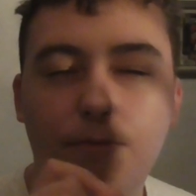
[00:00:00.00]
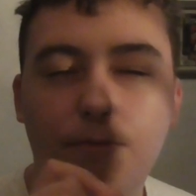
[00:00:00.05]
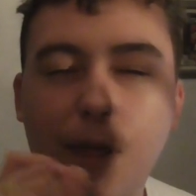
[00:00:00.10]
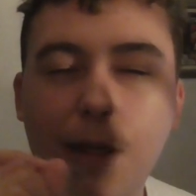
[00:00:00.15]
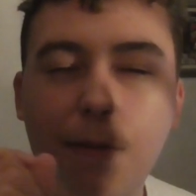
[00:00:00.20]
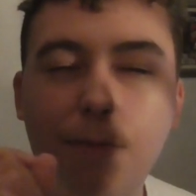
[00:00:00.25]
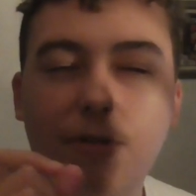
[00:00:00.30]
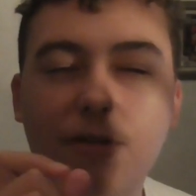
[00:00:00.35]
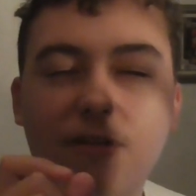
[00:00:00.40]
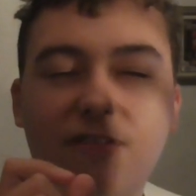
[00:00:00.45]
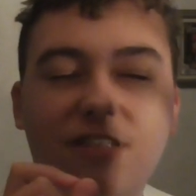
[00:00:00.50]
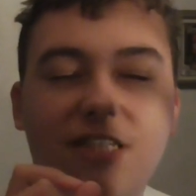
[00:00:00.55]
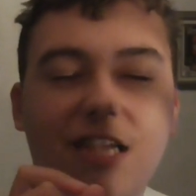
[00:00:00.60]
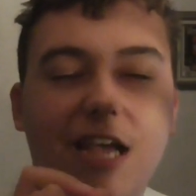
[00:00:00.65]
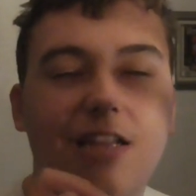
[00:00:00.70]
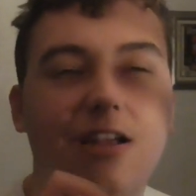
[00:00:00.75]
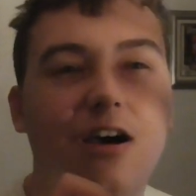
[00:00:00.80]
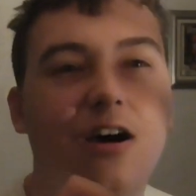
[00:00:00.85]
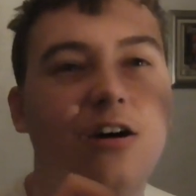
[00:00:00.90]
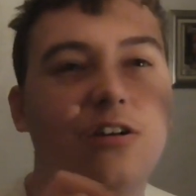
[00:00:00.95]
people have
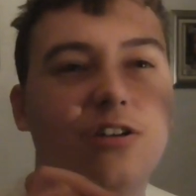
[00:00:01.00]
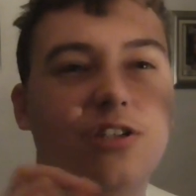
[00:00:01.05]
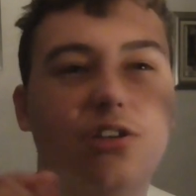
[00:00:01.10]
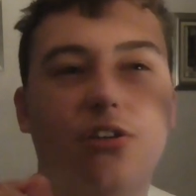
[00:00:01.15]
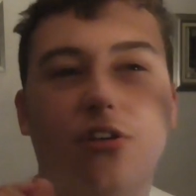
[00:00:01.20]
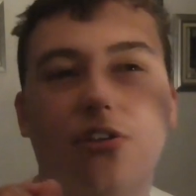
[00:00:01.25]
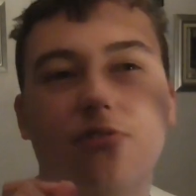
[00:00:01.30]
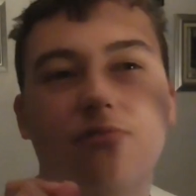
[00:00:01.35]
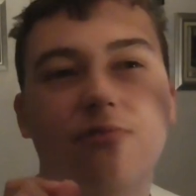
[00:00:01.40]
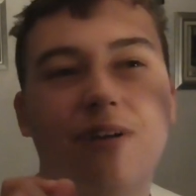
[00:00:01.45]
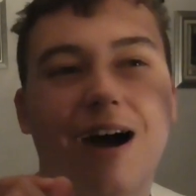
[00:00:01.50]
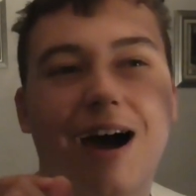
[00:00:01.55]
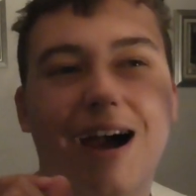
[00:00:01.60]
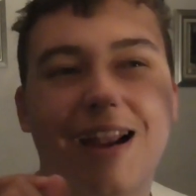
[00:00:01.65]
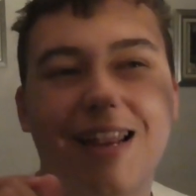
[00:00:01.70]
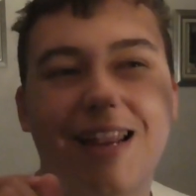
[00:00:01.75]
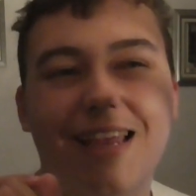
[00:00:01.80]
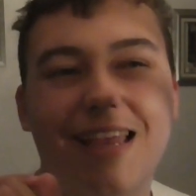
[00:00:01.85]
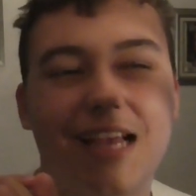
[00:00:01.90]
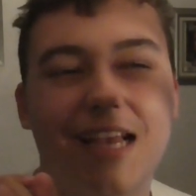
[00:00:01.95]
said, oh, Saw the
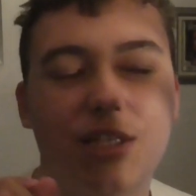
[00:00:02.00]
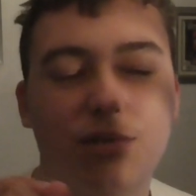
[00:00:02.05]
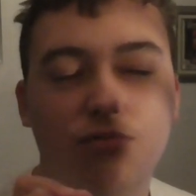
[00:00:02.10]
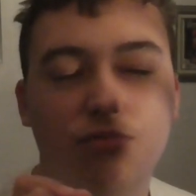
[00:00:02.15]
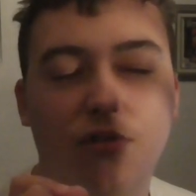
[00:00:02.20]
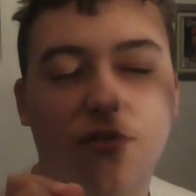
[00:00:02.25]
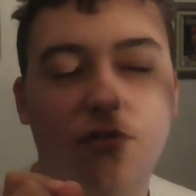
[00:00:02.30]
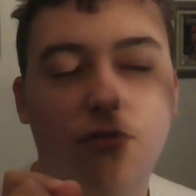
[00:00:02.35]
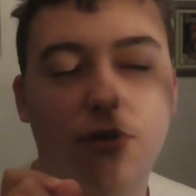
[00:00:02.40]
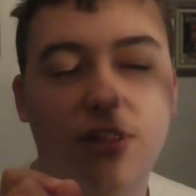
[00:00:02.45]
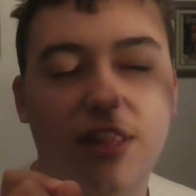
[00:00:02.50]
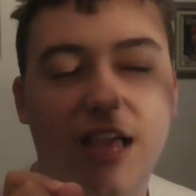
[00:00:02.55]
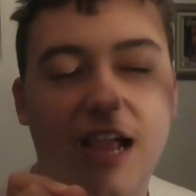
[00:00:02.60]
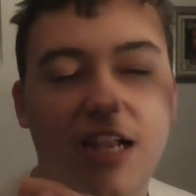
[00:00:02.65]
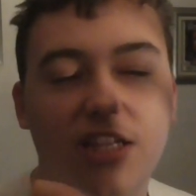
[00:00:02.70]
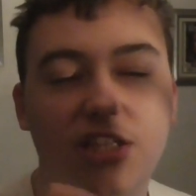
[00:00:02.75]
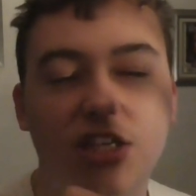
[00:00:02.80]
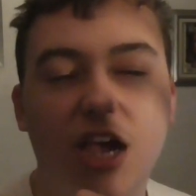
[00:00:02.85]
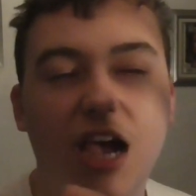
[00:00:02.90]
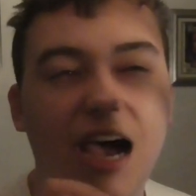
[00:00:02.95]
Ride, it gets rougher with
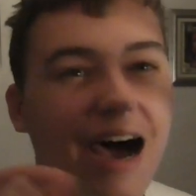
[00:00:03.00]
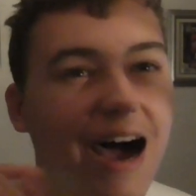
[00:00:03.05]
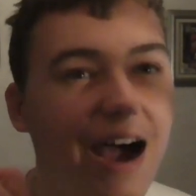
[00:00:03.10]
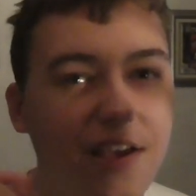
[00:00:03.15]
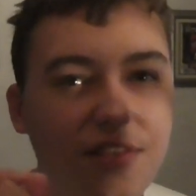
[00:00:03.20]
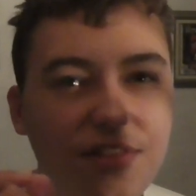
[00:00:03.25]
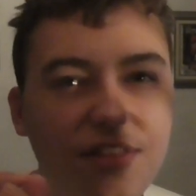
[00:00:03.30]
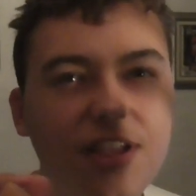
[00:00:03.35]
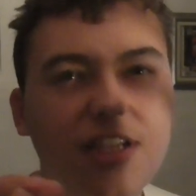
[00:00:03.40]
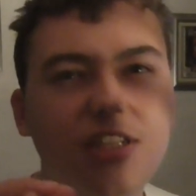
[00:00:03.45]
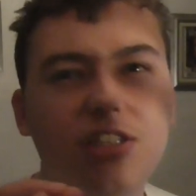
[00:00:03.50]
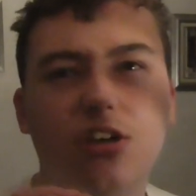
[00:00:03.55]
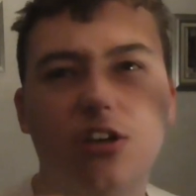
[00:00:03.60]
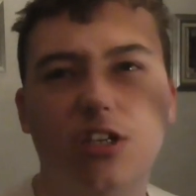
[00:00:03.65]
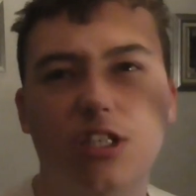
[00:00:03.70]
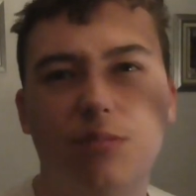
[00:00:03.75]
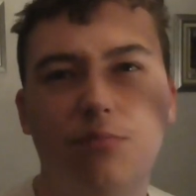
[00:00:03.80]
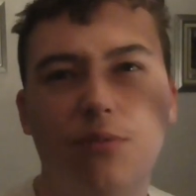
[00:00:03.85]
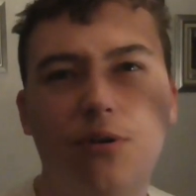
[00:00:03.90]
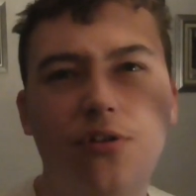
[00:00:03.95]
age. I think it's
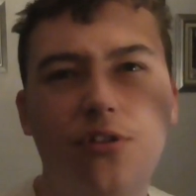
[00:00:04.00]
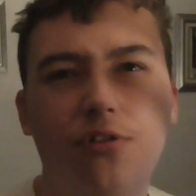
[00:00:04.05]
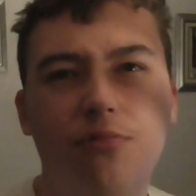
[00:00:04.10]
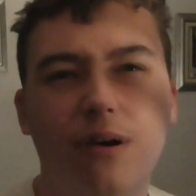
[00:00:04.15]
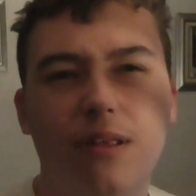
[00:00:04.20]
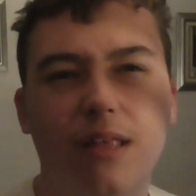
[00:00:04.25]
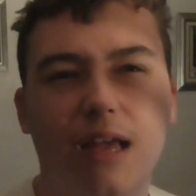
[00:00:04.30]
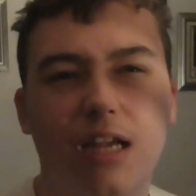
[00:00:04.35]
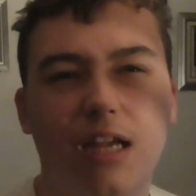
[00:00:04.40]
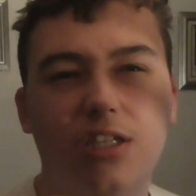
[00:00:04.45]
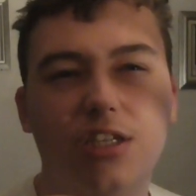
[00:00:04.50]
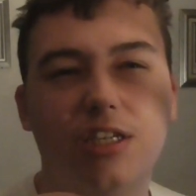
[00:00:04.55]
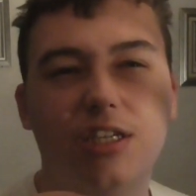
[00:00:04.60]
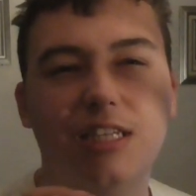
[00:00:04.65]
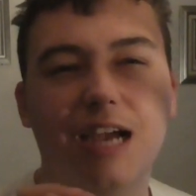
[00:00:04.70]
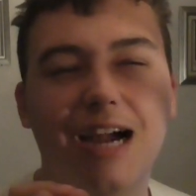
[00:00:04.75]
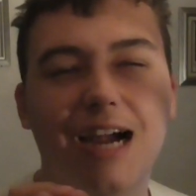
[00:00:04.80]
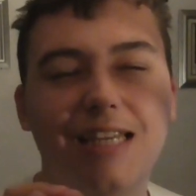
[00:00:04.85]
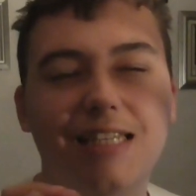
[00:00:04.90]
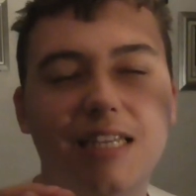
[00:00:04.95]
got smoother with age
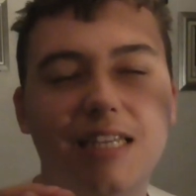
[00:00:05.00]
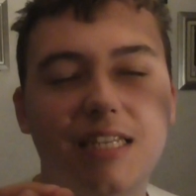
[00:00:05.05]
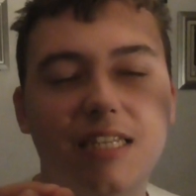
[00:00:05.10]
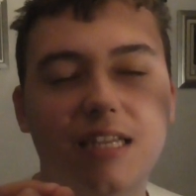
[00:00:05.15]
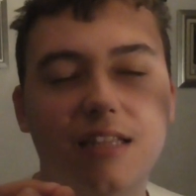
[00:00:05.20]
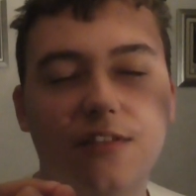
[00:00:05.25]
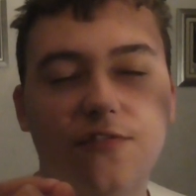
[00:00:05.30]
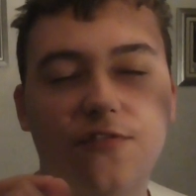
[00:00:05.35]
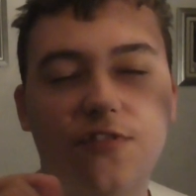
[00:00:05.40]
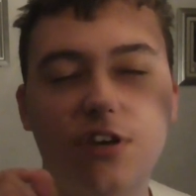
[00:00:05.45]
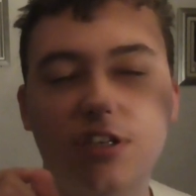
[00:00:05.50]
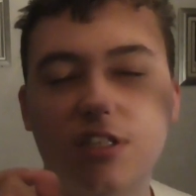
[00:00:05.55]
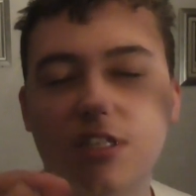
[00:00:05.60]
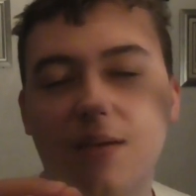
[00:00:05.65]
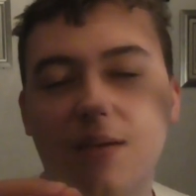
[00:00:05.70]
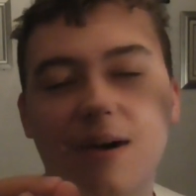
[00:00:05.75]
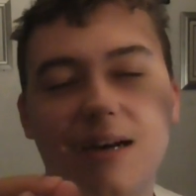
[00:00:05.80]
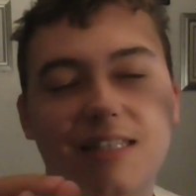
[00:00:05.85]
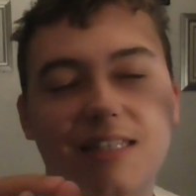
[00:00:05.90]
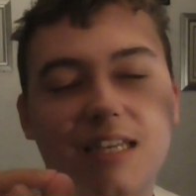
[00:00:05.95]
because I did it the first
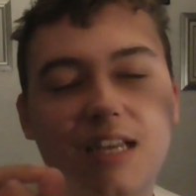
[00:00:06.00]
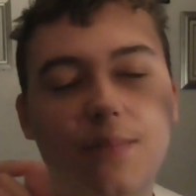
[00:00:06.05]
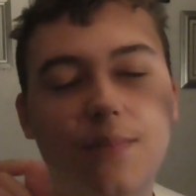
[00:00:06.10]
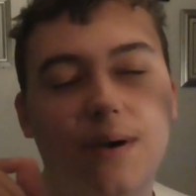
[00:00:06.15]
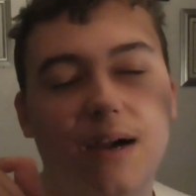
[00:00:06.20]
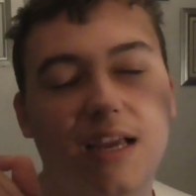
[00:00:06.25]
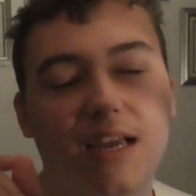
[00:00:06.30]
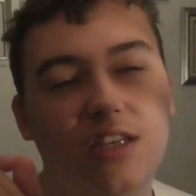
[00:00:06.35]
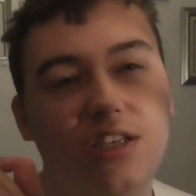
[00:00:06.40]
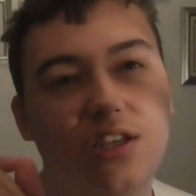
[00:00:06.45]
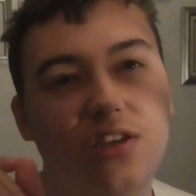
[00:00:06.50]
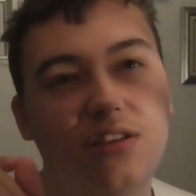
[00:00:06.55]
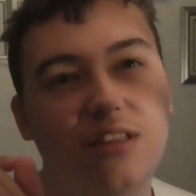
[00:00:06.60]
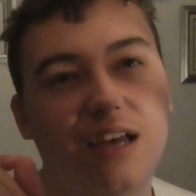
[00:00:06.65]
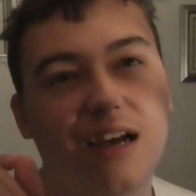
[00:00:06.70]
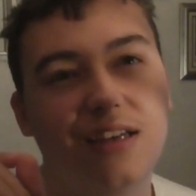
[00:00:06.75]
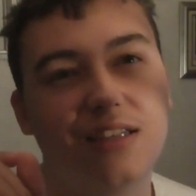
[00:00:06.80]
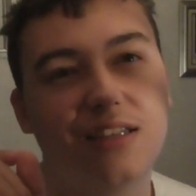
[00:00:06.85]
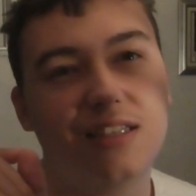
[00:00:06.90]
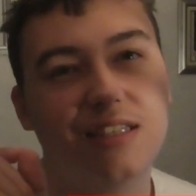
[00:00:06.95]
time I did it back in
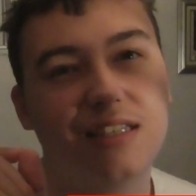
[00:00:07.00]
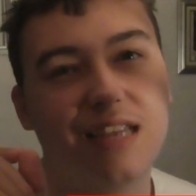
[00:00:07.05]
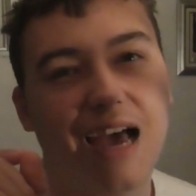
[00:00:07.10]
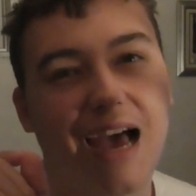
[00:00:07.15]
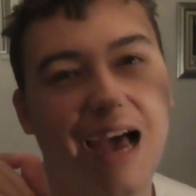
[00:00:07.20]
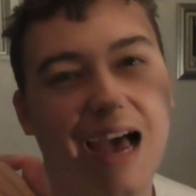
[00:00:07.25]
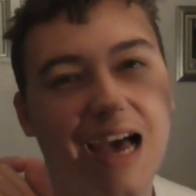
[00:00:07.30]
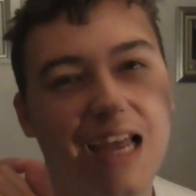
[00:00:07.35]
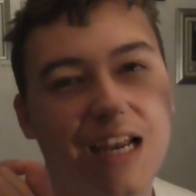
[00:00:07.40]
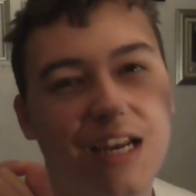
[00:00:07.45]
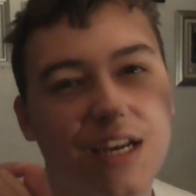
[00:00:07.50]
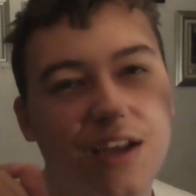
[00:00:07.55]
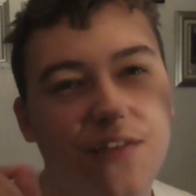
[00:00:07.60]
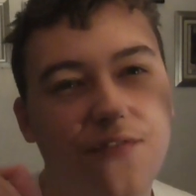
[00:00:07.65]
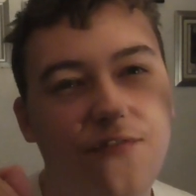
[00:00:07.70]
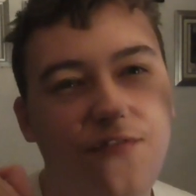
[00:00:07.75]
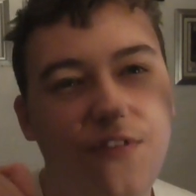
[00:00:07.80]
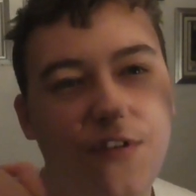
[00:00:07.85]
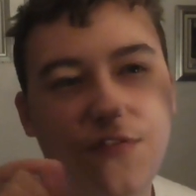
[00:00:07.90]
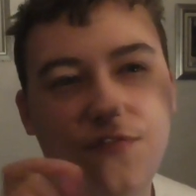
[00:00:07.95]

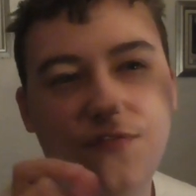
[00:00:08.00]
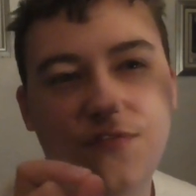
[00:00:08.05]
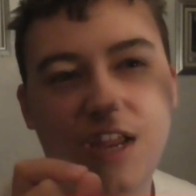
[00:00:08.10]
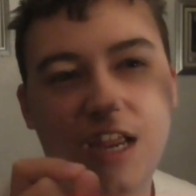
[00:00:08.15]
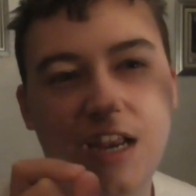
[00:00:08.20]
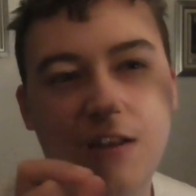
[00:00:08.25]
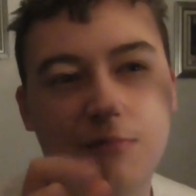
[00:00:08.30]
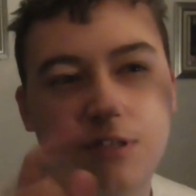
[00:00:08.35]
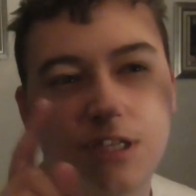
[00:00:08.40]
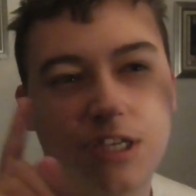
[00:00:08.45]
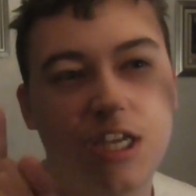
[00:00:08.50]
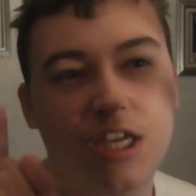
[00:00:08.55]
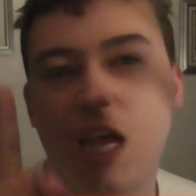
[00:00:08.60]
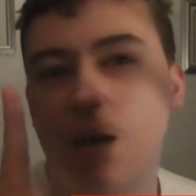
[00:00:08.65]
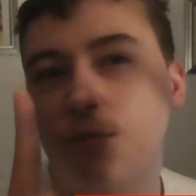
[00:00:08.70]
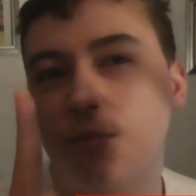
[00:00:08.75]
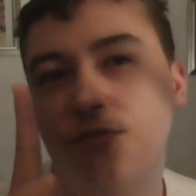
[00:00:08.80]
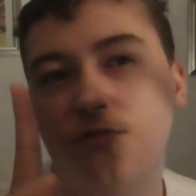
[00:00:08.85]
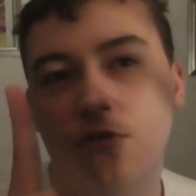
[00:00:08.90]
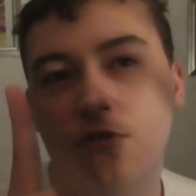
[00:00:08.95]
2015. It was a
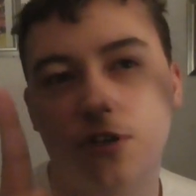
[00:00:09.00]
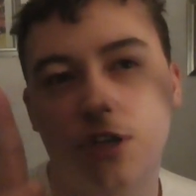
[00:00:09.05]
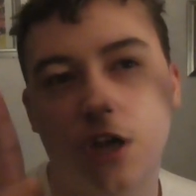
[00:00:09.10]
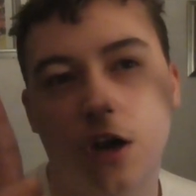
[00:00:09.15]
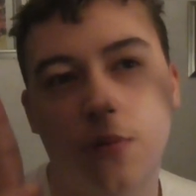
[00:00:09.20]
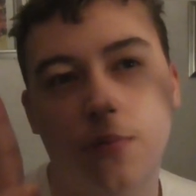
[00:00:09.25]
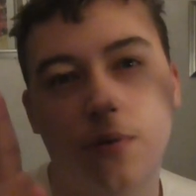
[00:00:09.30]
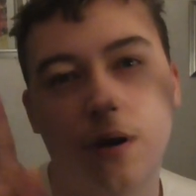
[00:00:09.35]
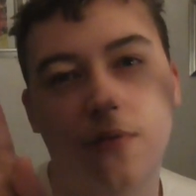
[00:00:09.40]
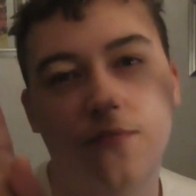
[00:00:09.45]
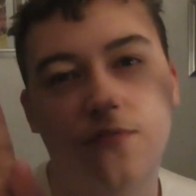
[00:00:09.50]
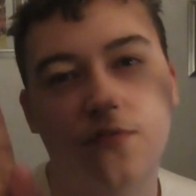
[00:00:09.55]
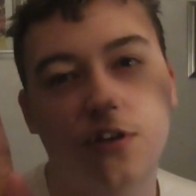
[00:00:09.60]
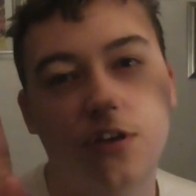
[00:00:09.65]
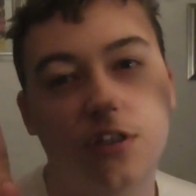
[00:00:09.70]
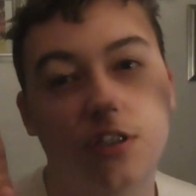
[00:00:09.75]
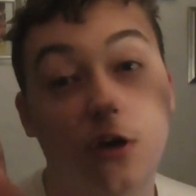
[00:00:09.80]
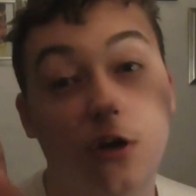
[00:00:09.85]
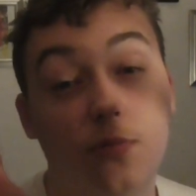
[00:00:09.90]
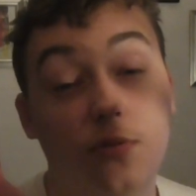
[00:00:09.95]
year before Derren Brown
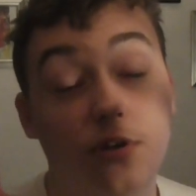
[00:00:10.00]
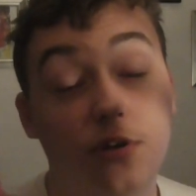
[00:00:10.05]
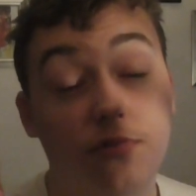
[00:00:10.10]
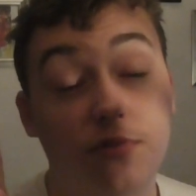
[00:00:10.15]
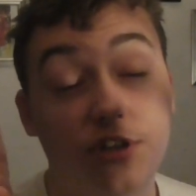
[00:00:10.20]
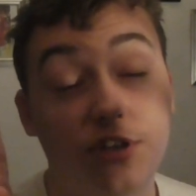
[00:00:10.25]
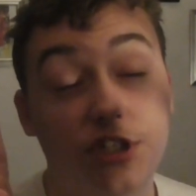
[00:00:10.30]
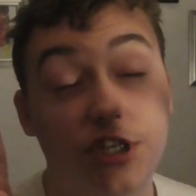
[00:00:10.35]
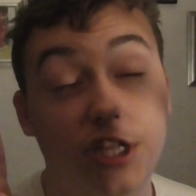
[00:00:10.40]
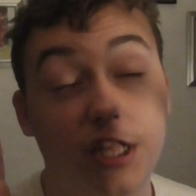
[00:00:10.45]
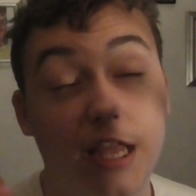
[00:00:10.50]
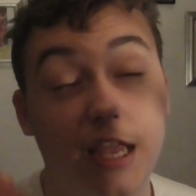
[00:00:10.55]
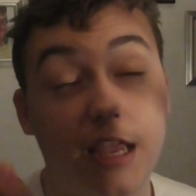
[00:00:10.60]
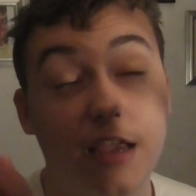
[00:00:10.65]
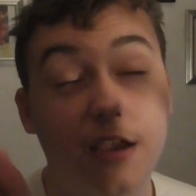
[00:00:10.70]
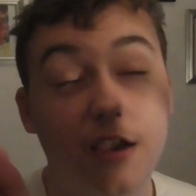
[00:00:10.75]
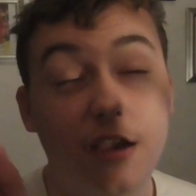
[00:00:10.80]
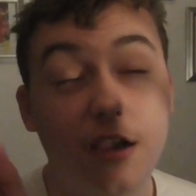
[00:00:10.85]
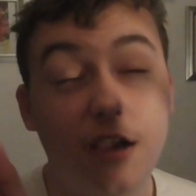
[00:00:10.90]
first opened originally.